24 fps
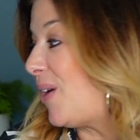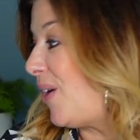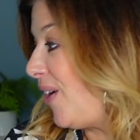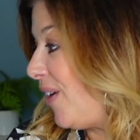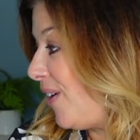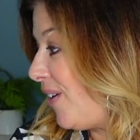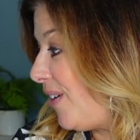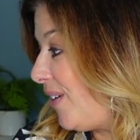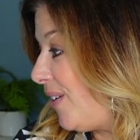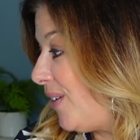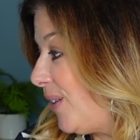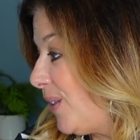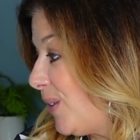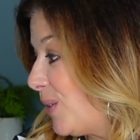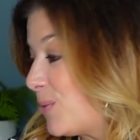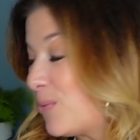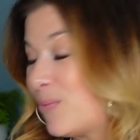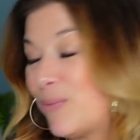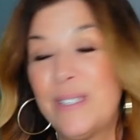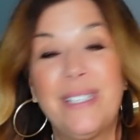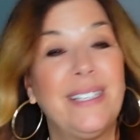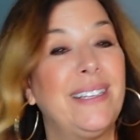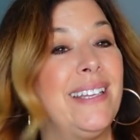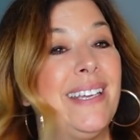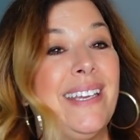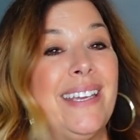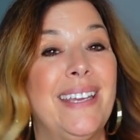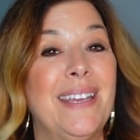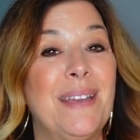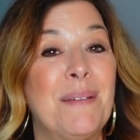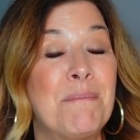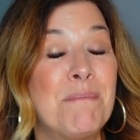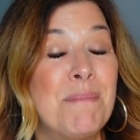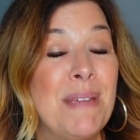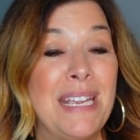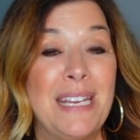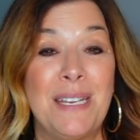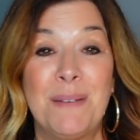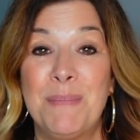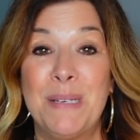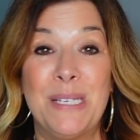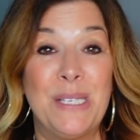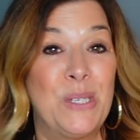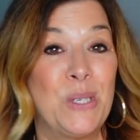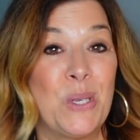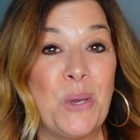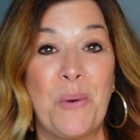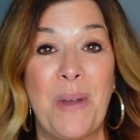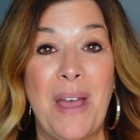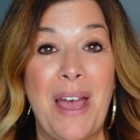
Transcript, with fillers: haul really made me so